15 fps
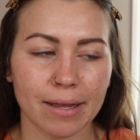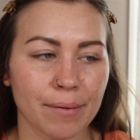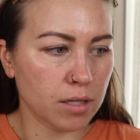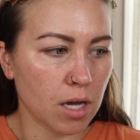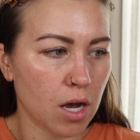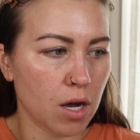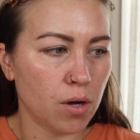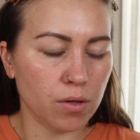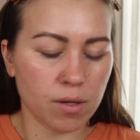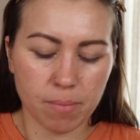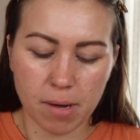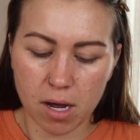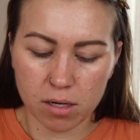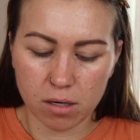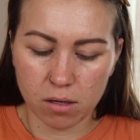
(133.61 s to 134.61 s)
So the
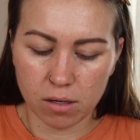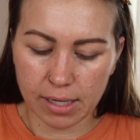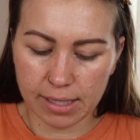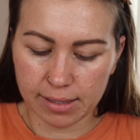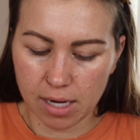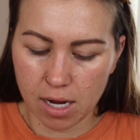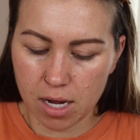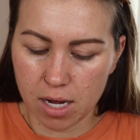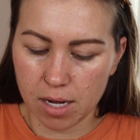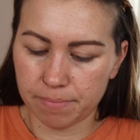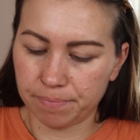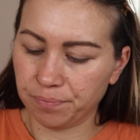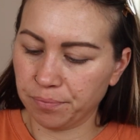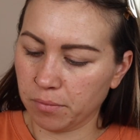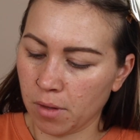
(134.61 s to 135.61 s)
bottle,
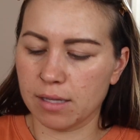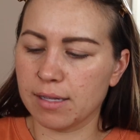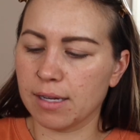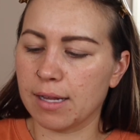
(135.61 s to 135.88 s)
it's